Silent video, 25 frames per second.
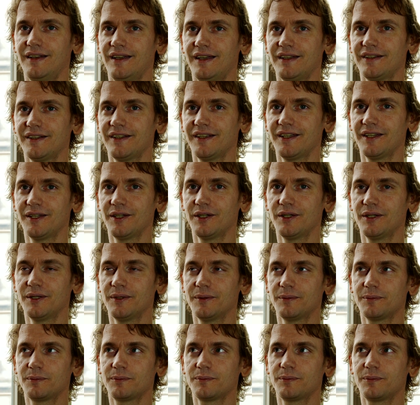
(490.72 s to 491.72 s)
And
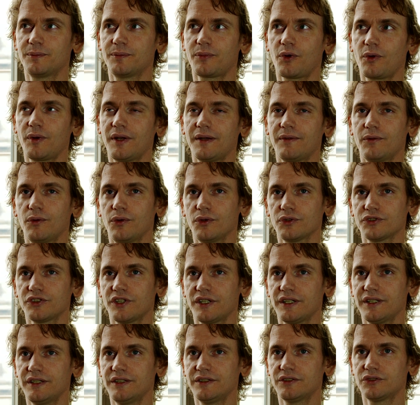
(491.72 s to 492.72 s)
the problem was
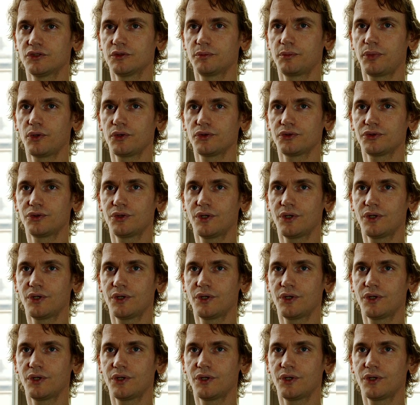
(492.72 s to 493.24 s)
I supposed